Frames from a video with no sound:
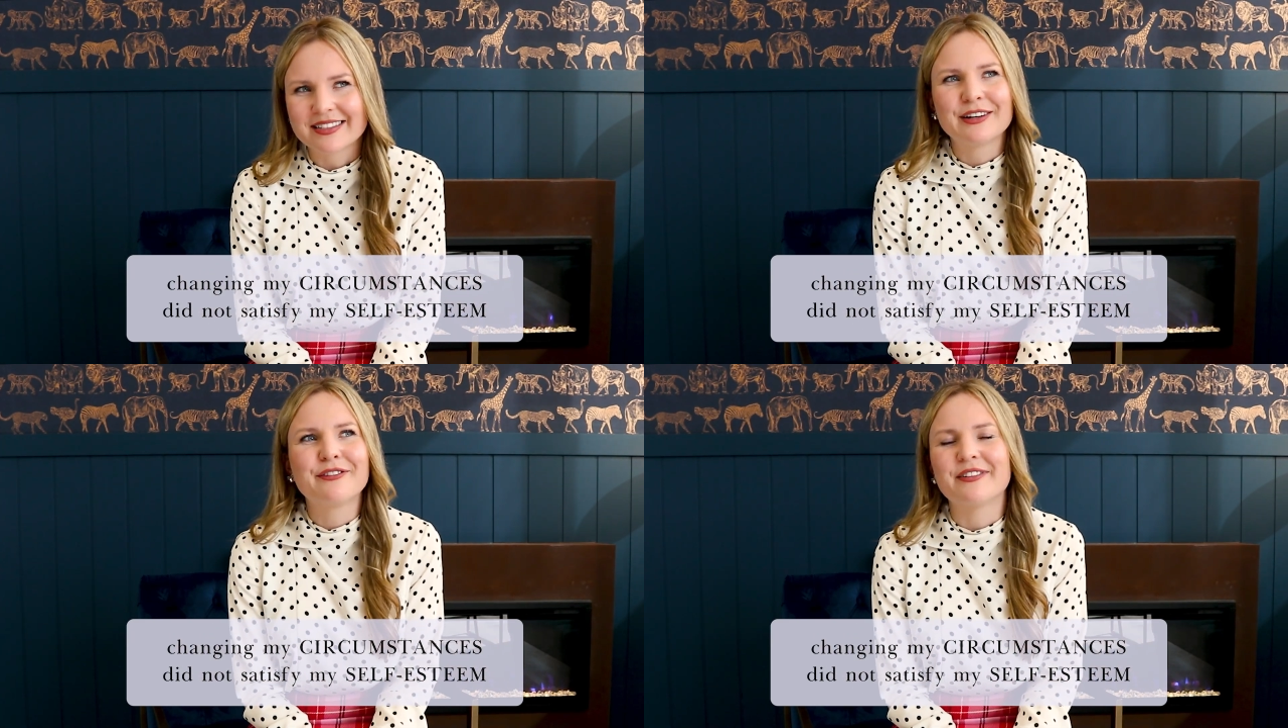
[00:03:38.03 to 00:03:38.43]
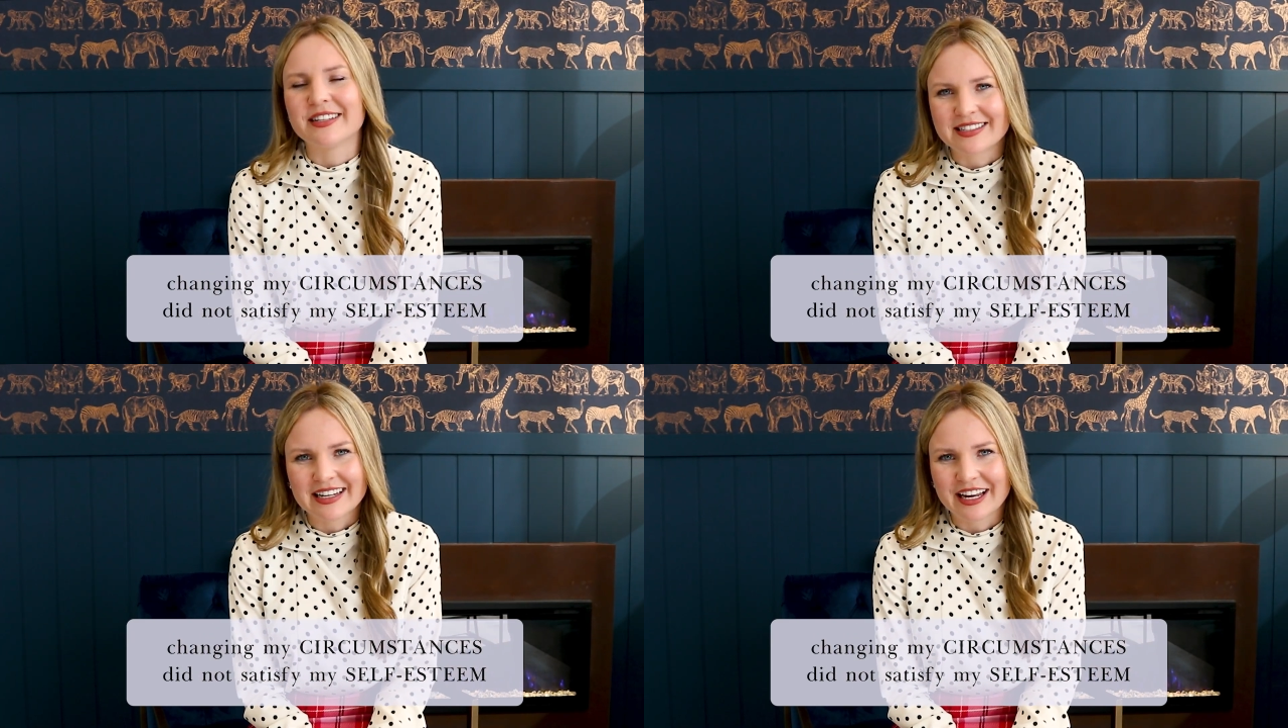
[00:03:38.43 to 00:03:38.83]

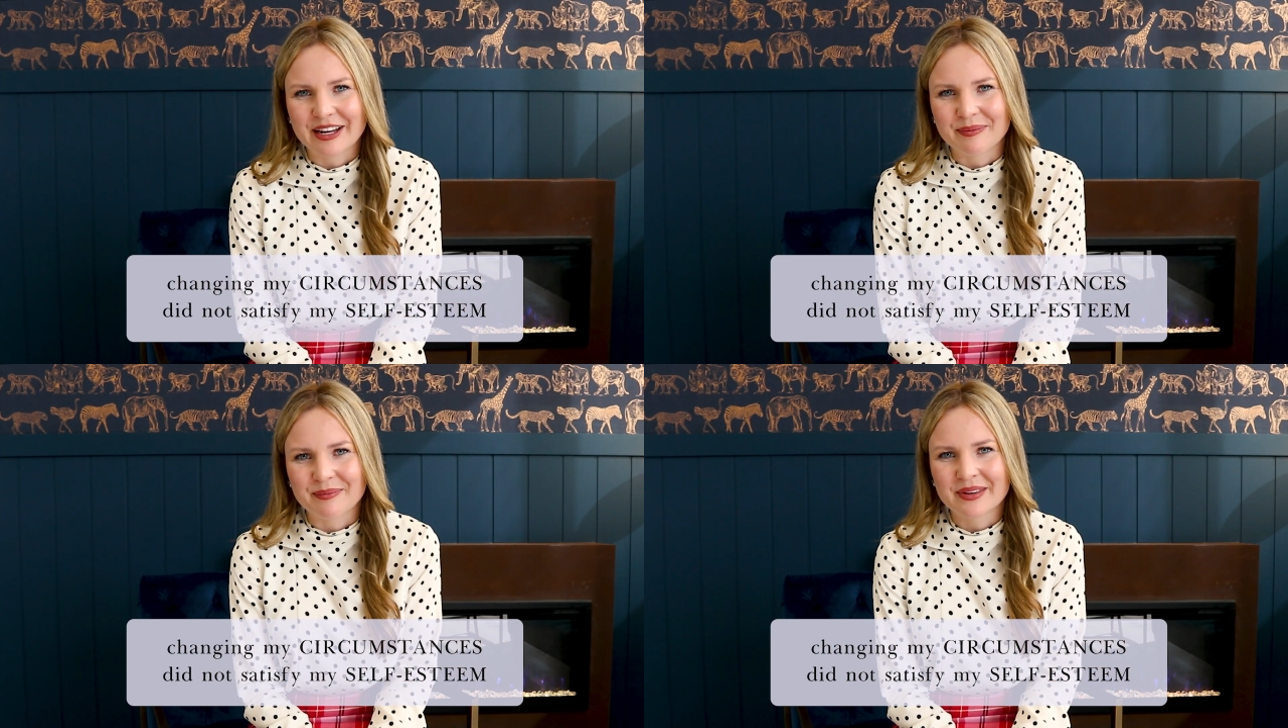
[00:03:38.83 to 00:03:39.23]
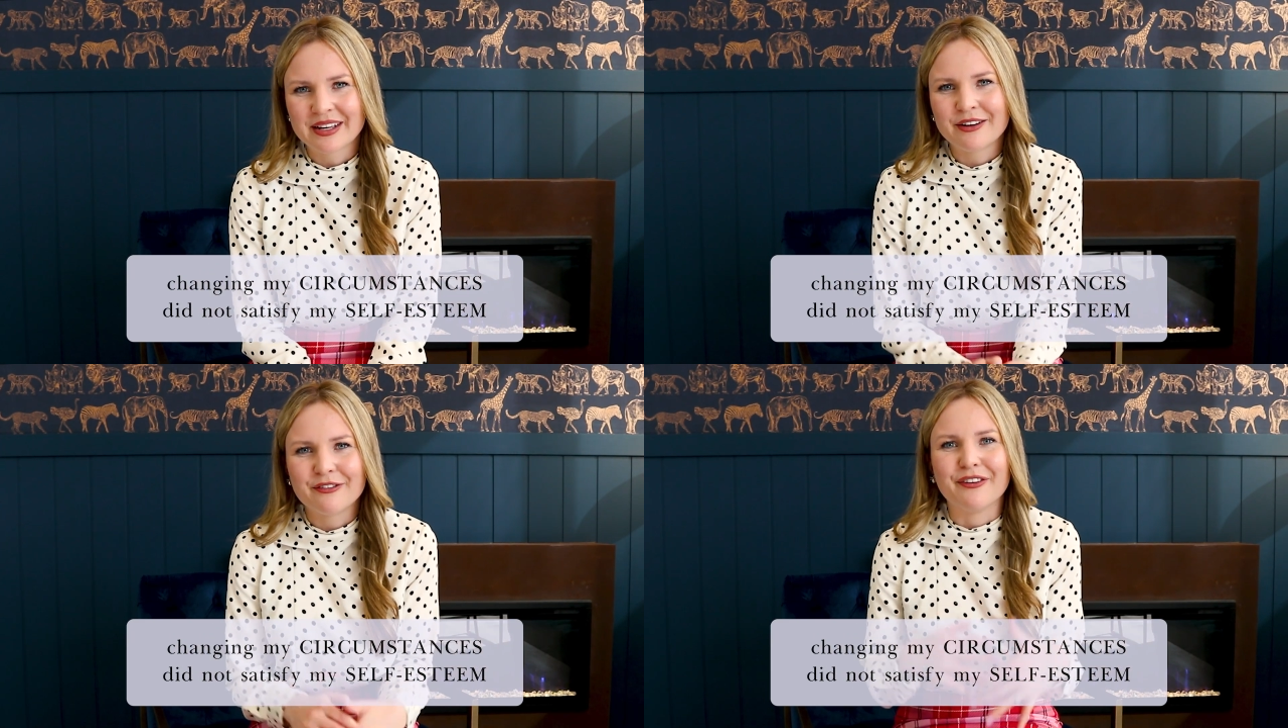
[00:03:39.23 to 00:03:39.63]
self-esteem
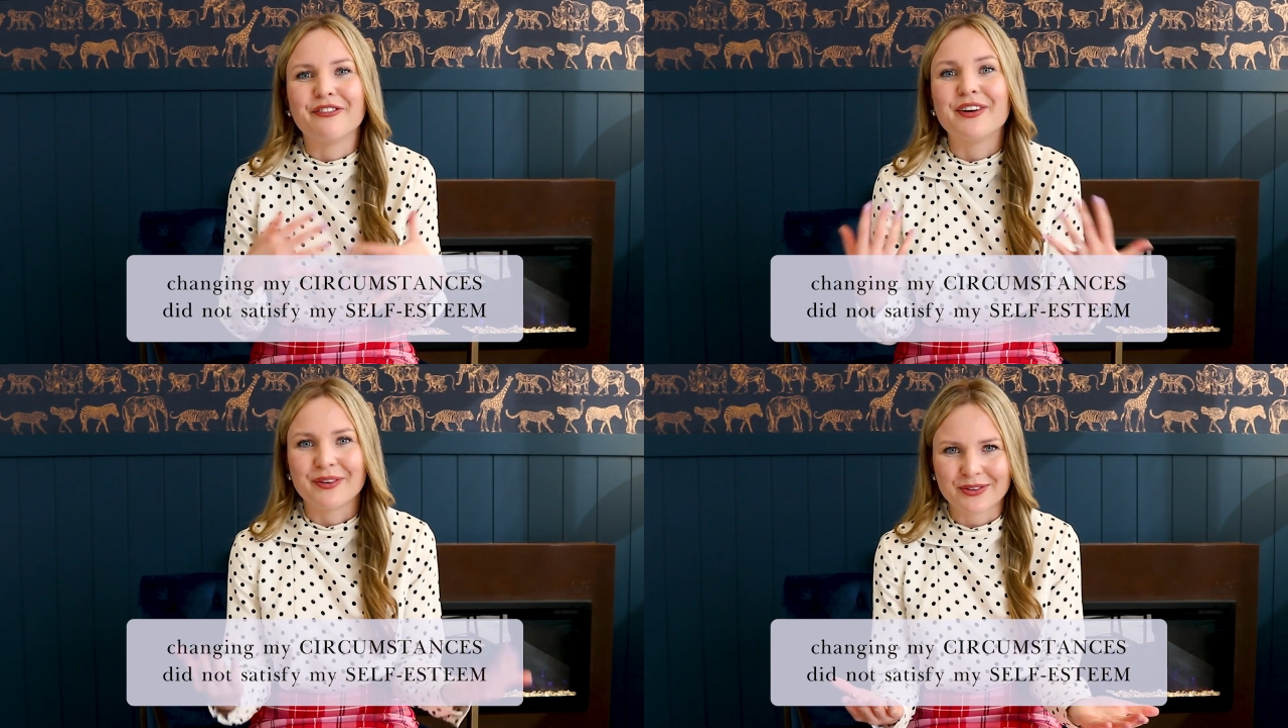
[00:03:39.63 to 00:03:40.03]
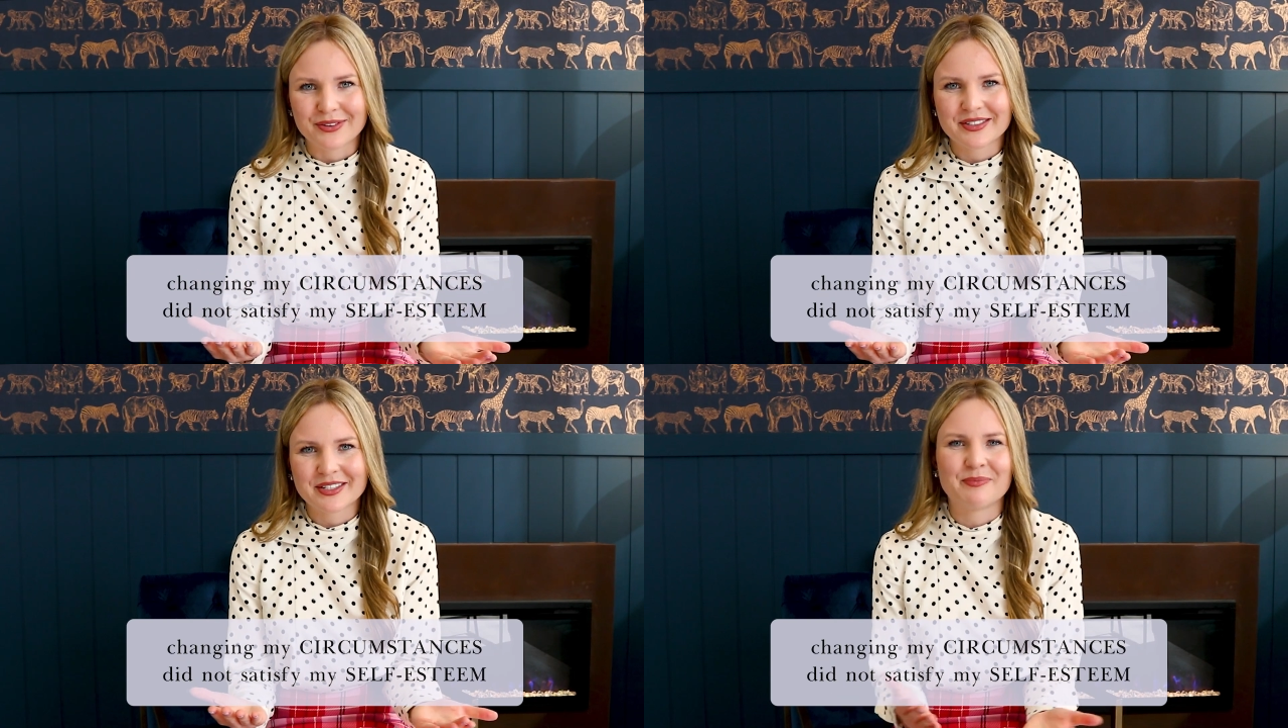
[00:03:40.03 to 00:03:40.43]

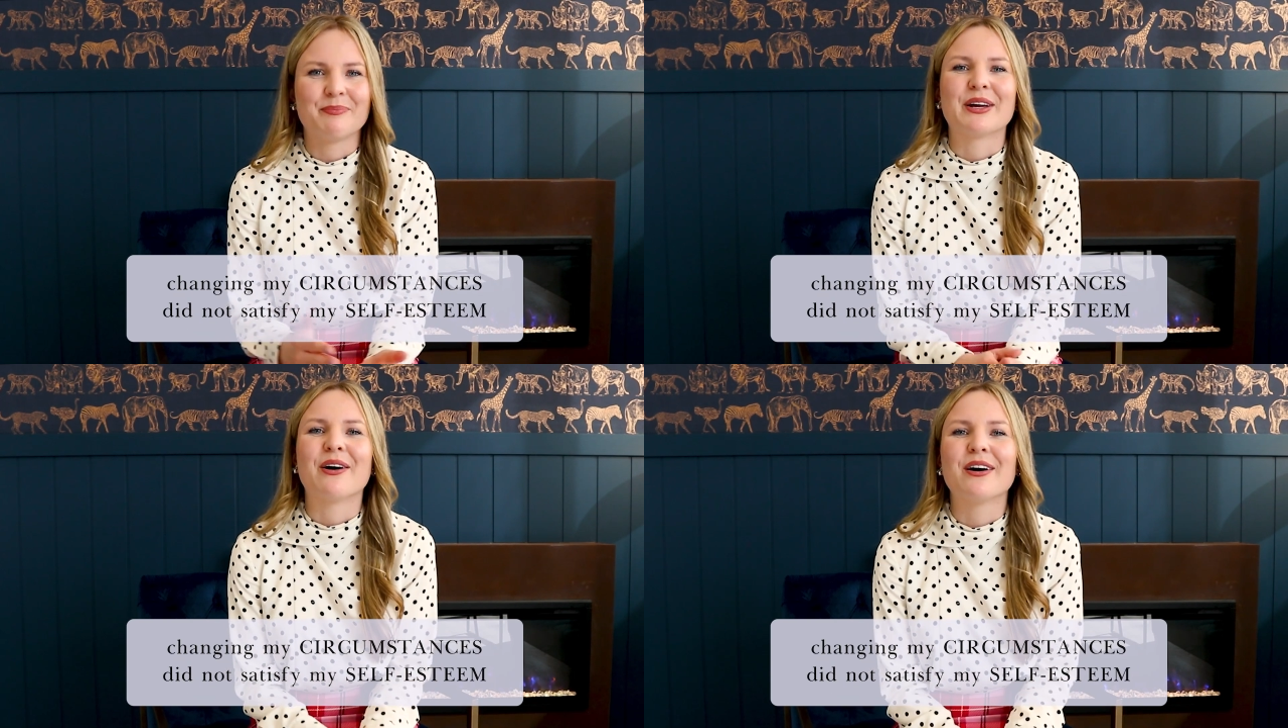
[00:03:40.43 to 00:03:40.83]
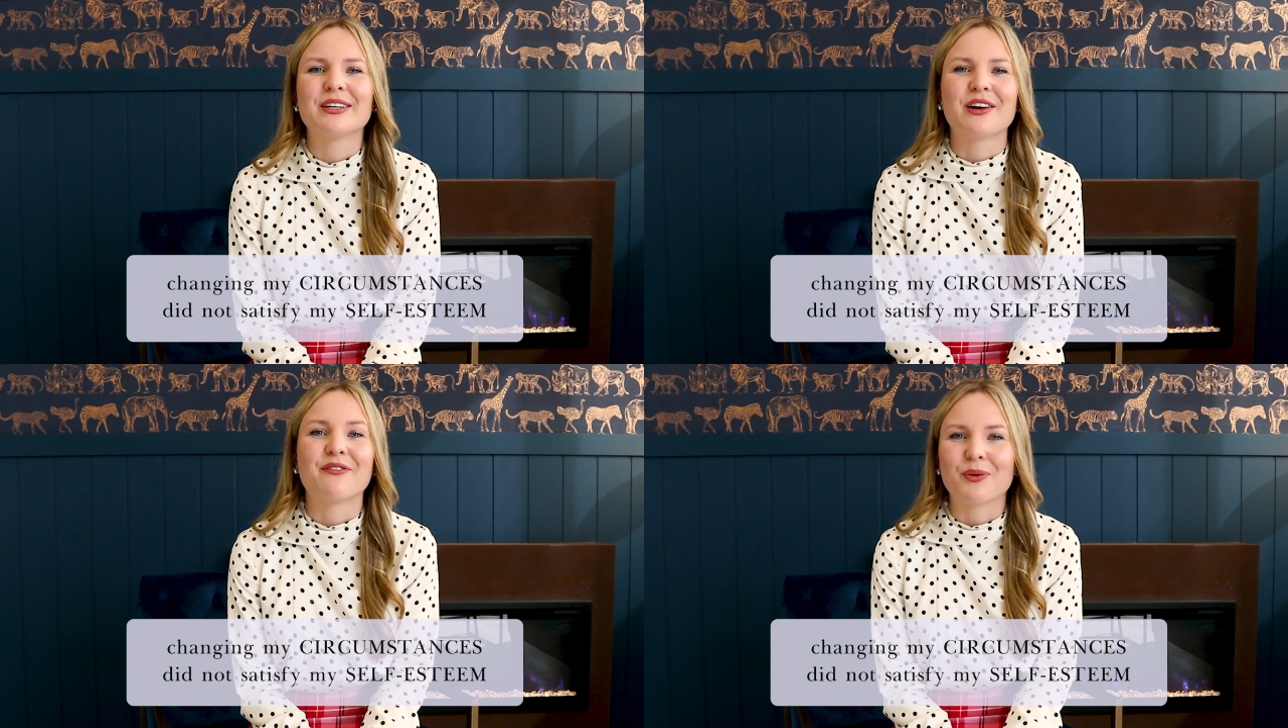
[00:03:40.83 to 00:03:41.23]
fulfilled
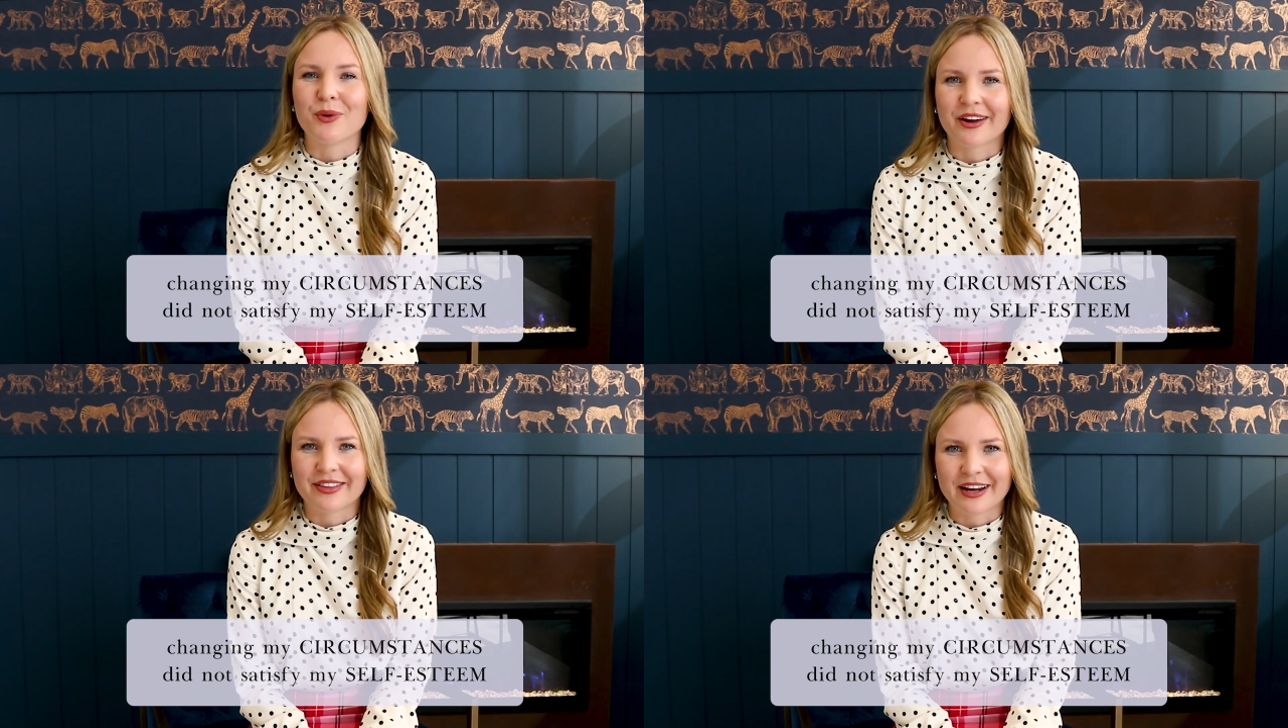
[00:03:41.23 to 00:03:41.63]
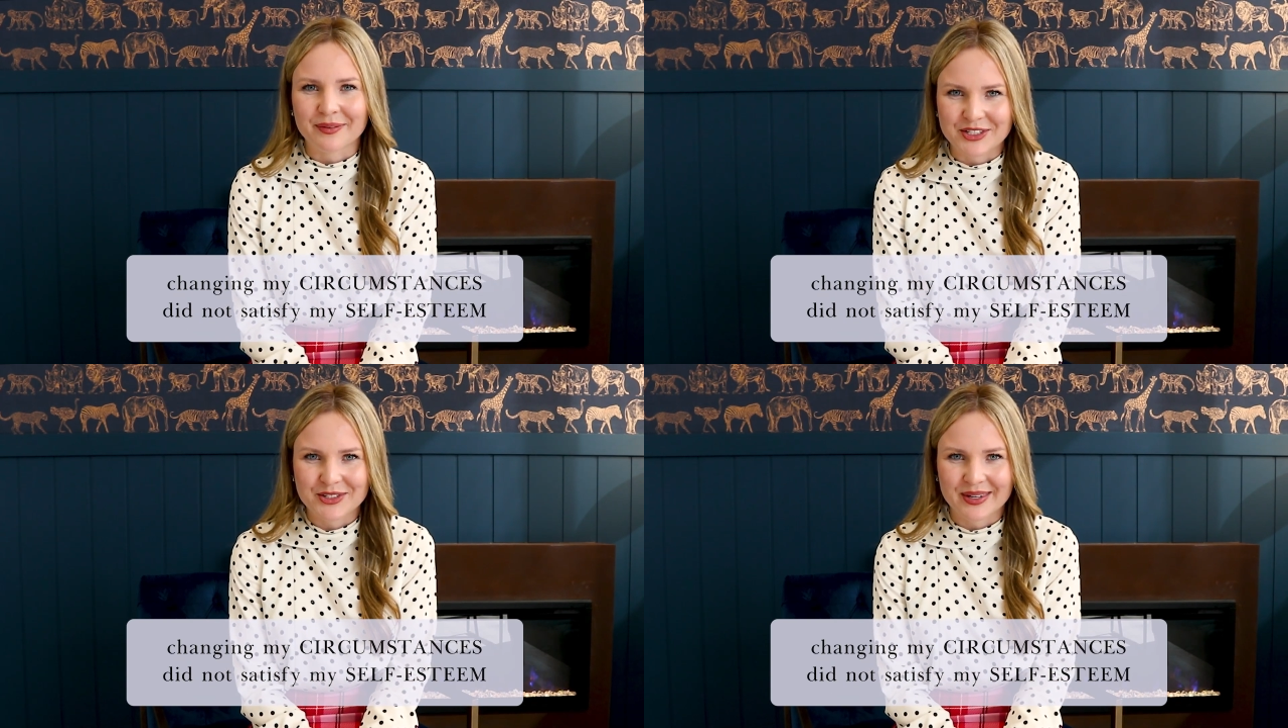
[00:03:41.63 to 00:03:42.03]
because of the work that I
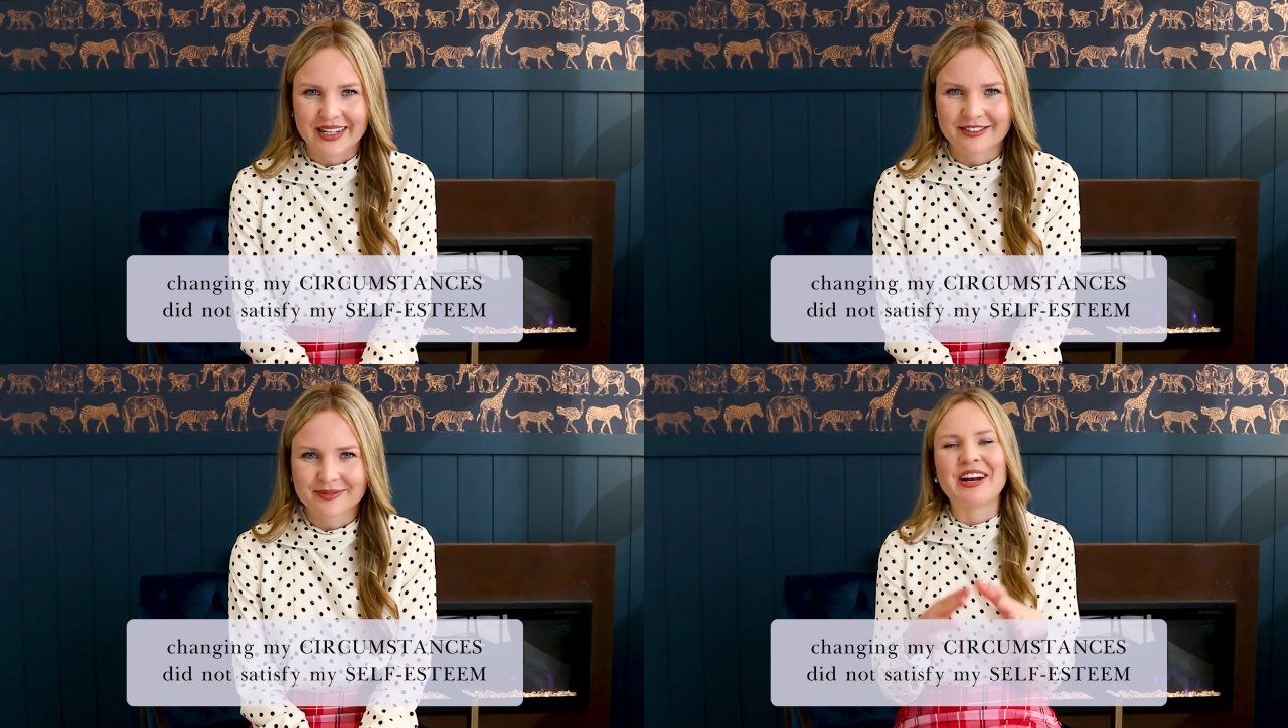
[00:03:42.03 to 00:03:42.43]
was doing.